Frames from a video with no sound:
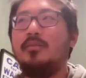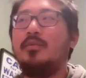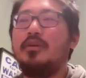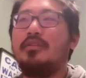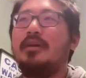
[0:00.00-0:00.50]

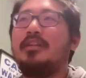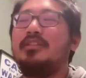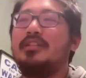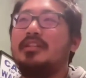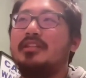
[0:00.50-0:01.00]
worth
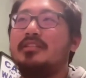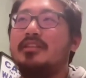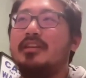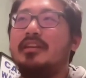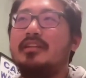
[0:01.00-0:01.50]
mentioning
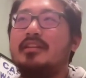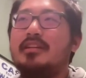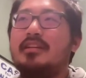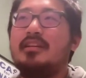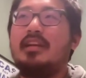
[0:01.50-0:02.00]
is like,
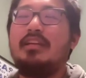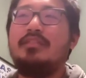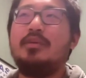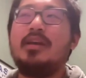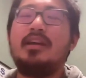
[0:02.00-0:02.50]

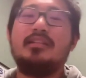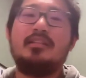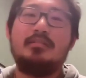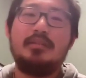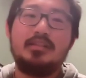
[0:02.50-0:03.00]
if you get
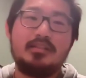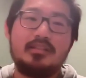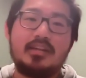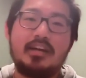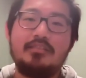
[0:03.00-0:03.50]
into the
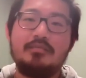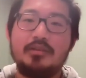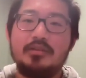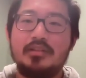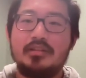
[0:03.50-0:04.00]
business side of
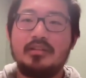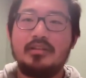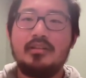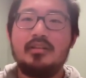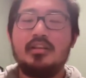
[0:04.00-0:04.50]

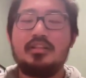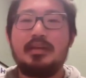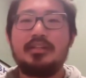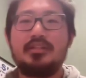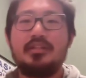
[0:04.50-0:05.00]
music,
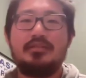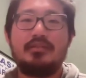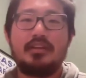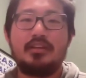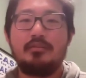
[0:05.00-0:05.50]
especially
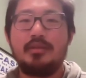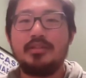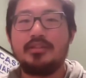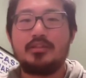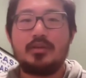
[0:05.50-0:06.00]
if like your
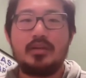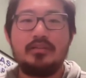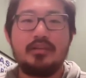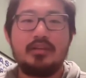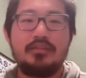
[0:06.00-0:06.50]
business
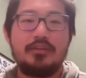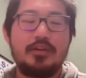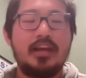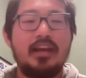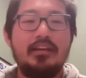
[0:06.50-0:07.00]
creative, like if
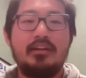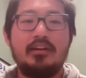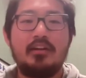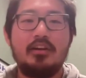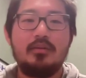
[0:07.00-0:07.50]
you're an
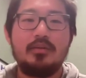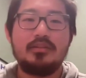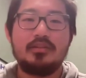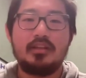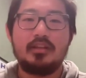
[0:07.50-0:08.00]
A&R,
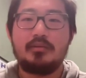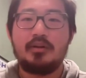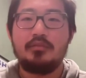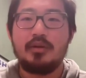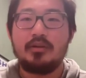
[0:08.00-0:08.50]
which is like
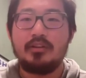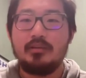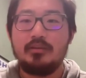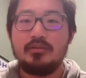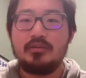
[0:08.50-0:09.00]
part of record
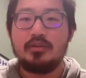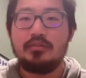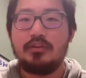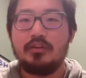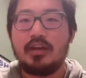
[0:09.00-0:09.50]
labels, or
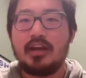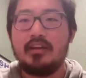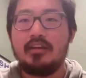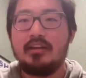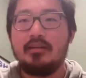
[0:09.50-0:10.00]
if you're
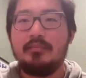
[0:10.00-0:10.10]
at